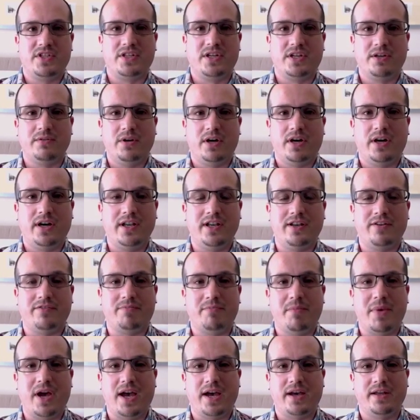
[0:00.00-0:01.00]
So Isle
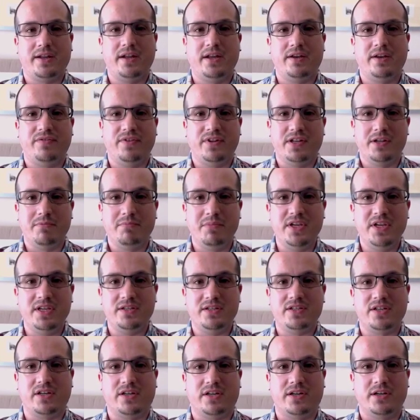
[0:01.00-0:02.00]
of Man have, in the
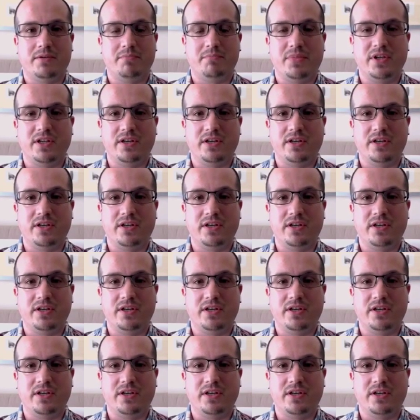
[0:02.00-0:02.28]
meantime,